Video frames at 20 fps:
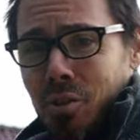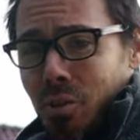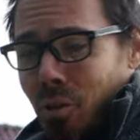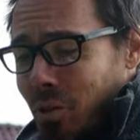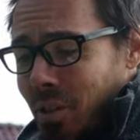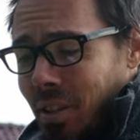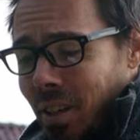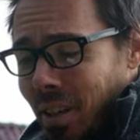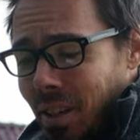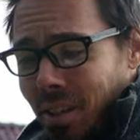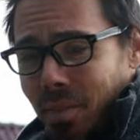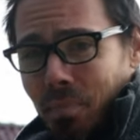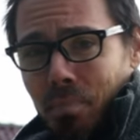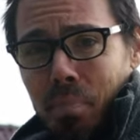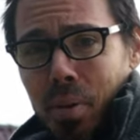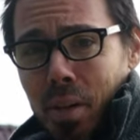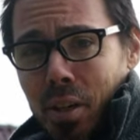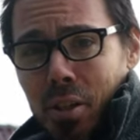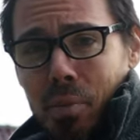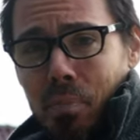So it's like,
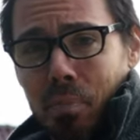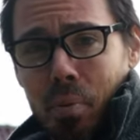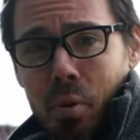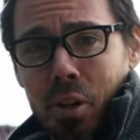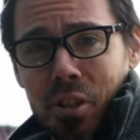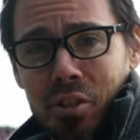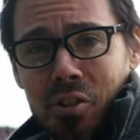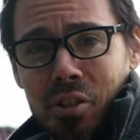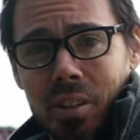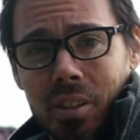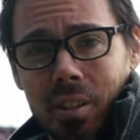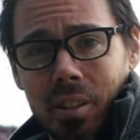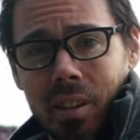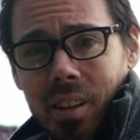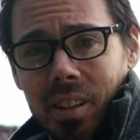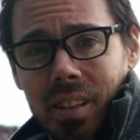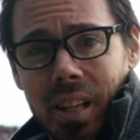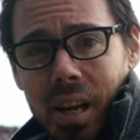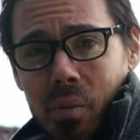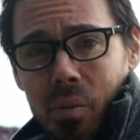pick your poison
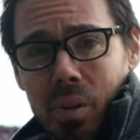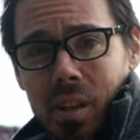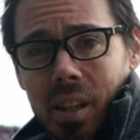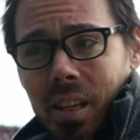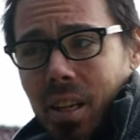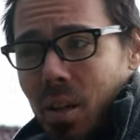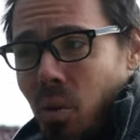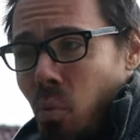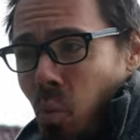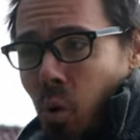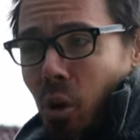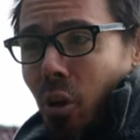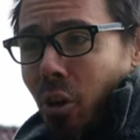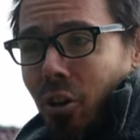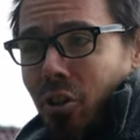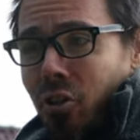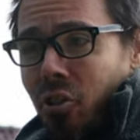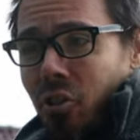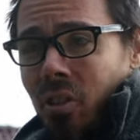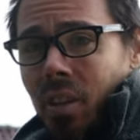on that one. Like, it
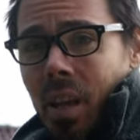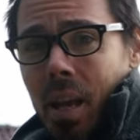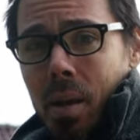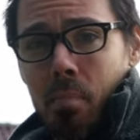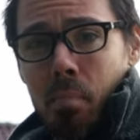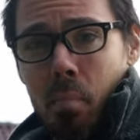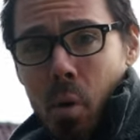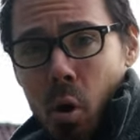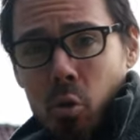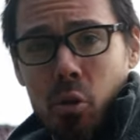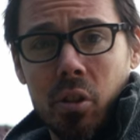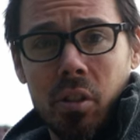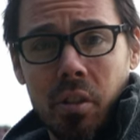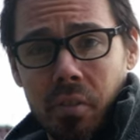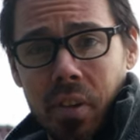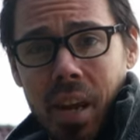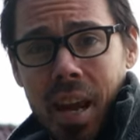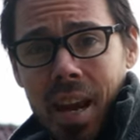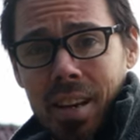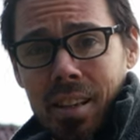works. And most
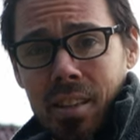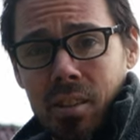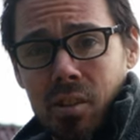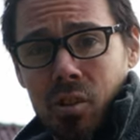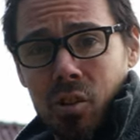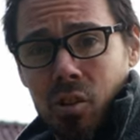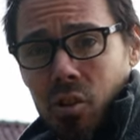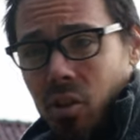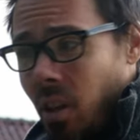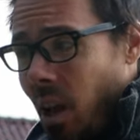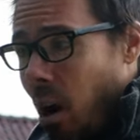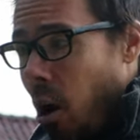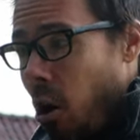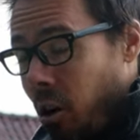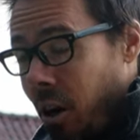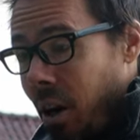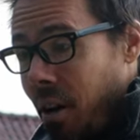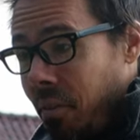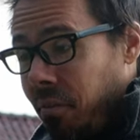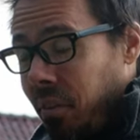of Canon's
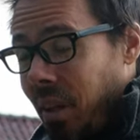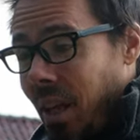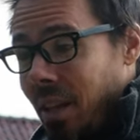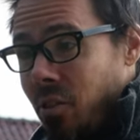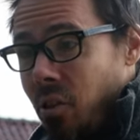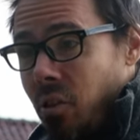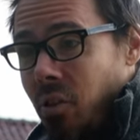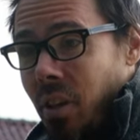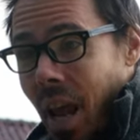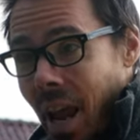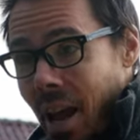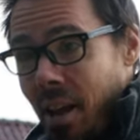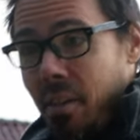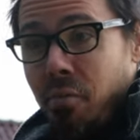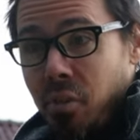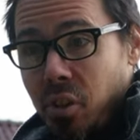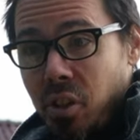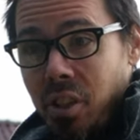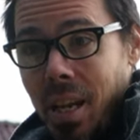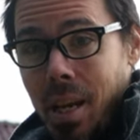RF lenses
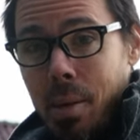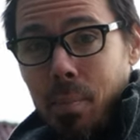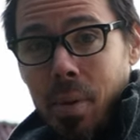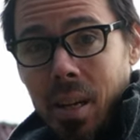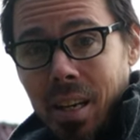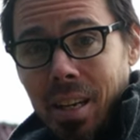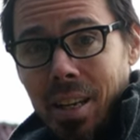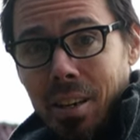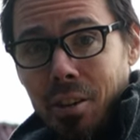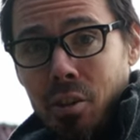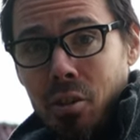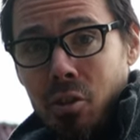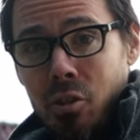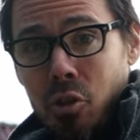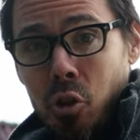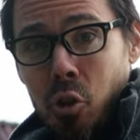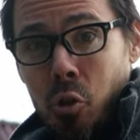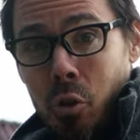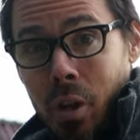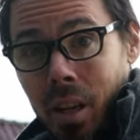have stabe in it.
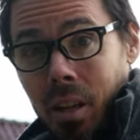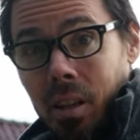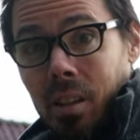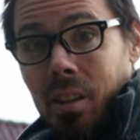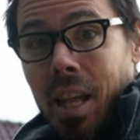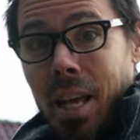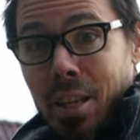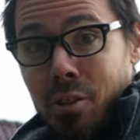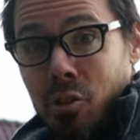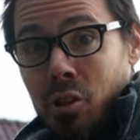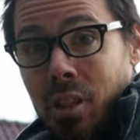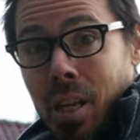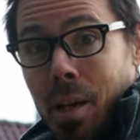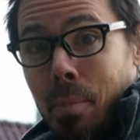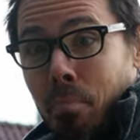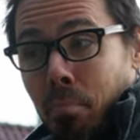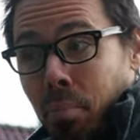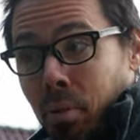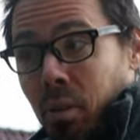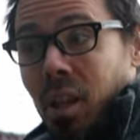So you get lens
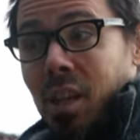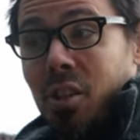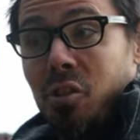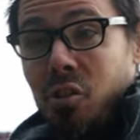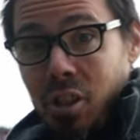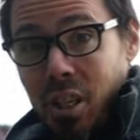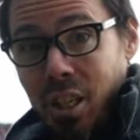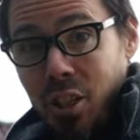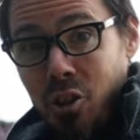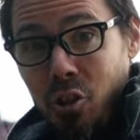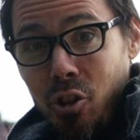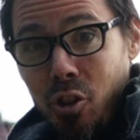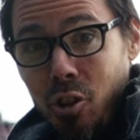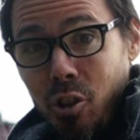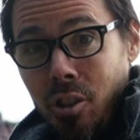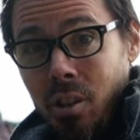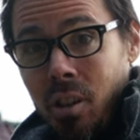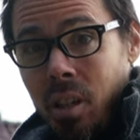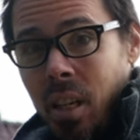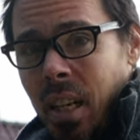stabe plus
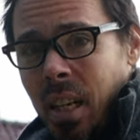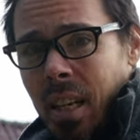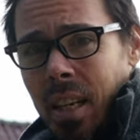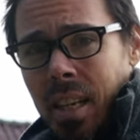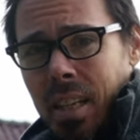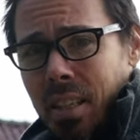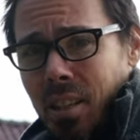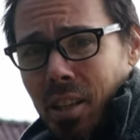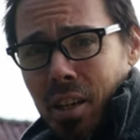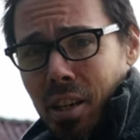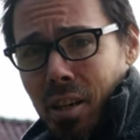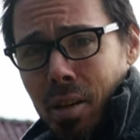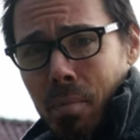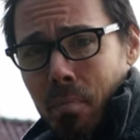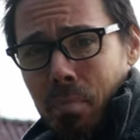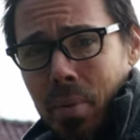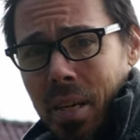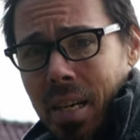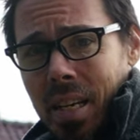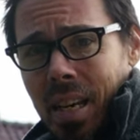digital. It's gonna
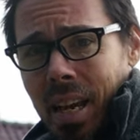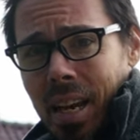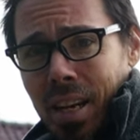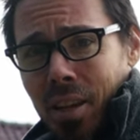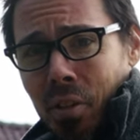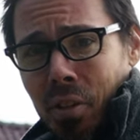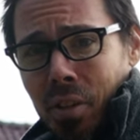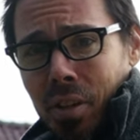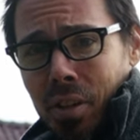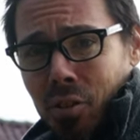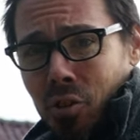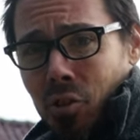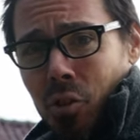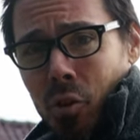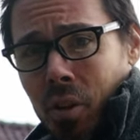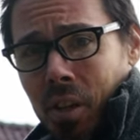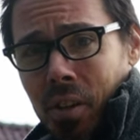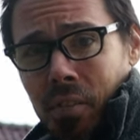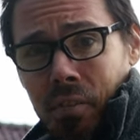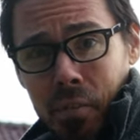beat anything
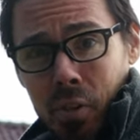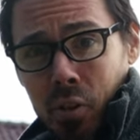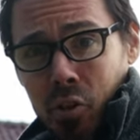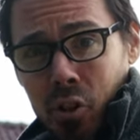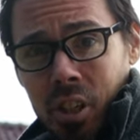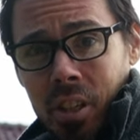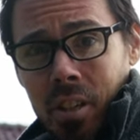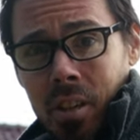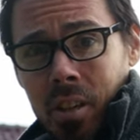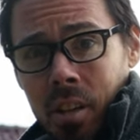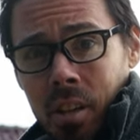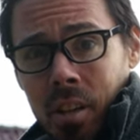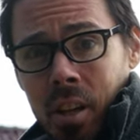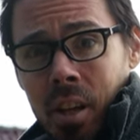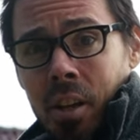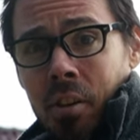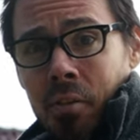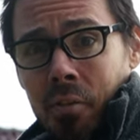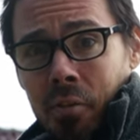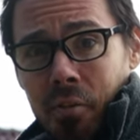Sony, Fuji,
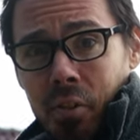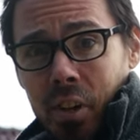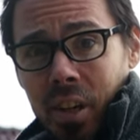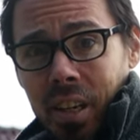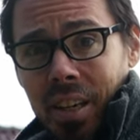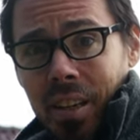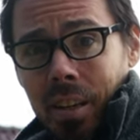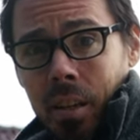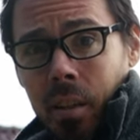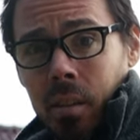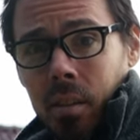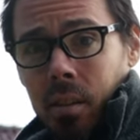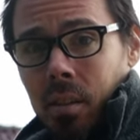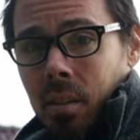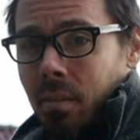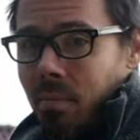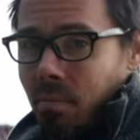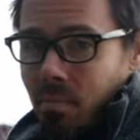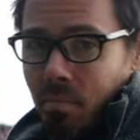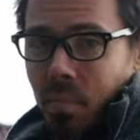frickin',
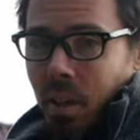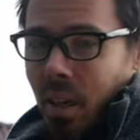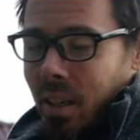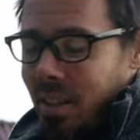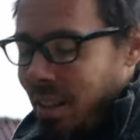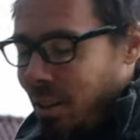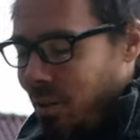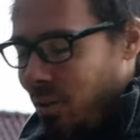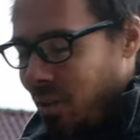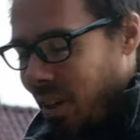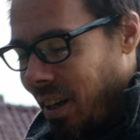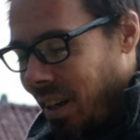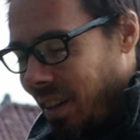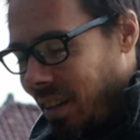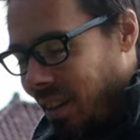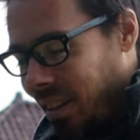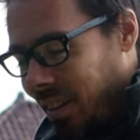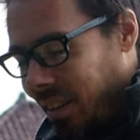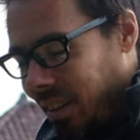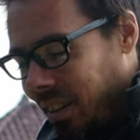I doubt
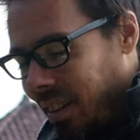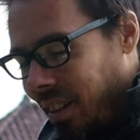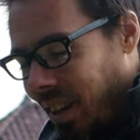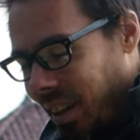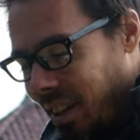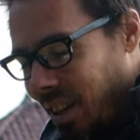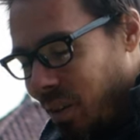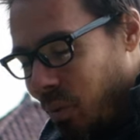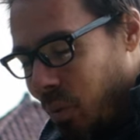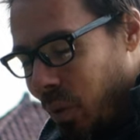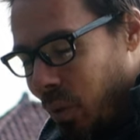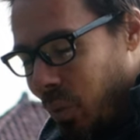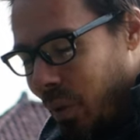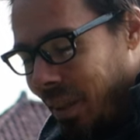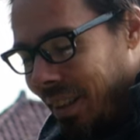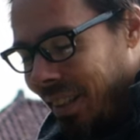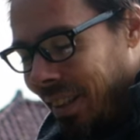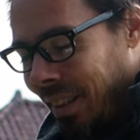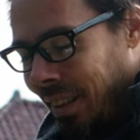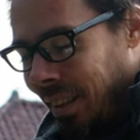Nikon. Nikon will
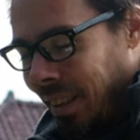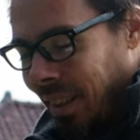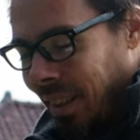win.